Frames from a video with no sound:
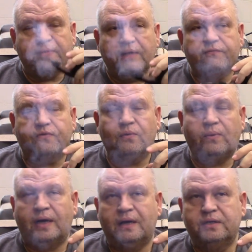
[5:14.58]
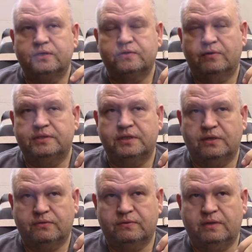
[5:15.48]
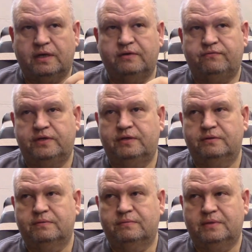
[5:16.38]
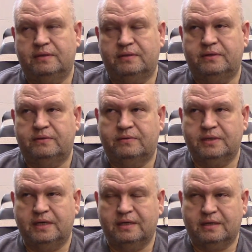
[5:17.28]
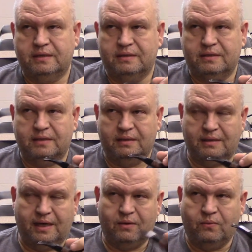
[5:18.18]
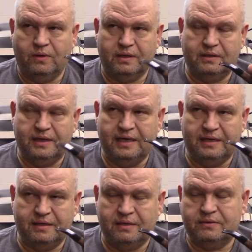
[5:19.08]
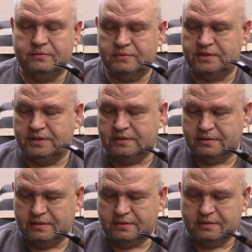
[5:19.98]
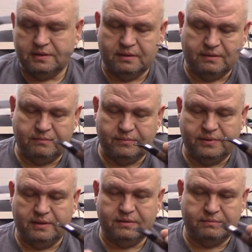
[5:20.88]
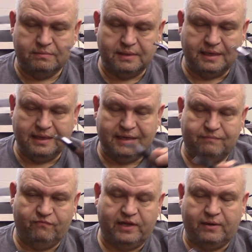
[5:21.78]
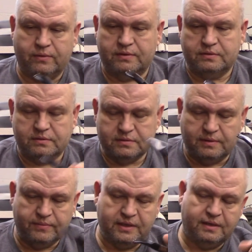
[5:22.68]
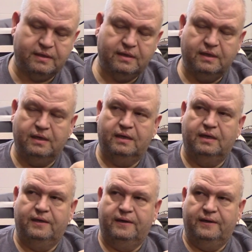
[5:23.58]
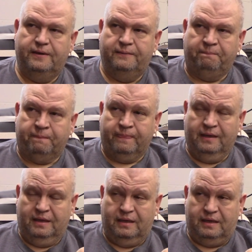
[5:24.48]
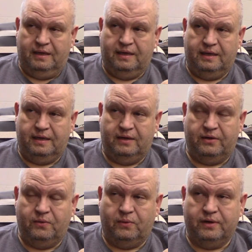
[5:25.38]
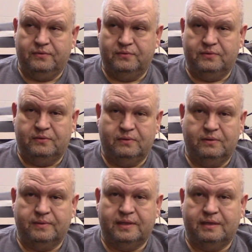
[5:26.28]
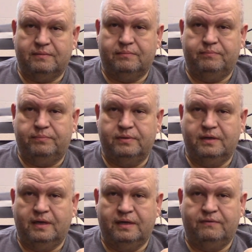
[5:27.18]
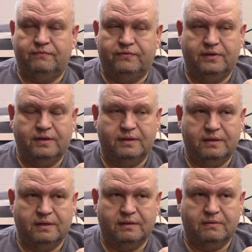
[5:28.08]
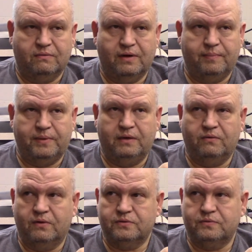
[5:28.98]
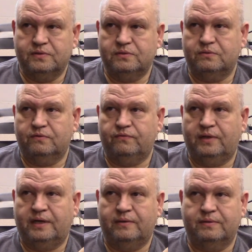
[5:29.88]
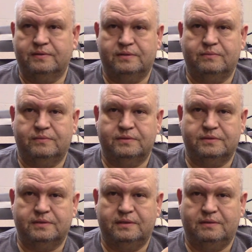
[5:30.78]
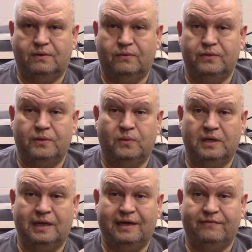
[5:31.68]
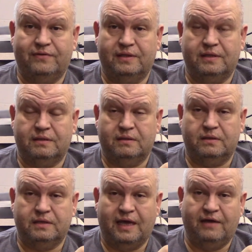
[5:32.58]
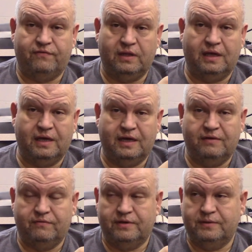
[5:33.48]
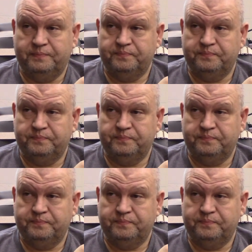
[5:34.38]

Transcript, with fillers: and for a while you're trudging through life and you're you know oh i gotta gotta work late and oh geez it's you know i'm here i gotta get flowers or something and you know you walk through the door with that bouquet of crappy grocery store flowers that was the only one left that looked half alive and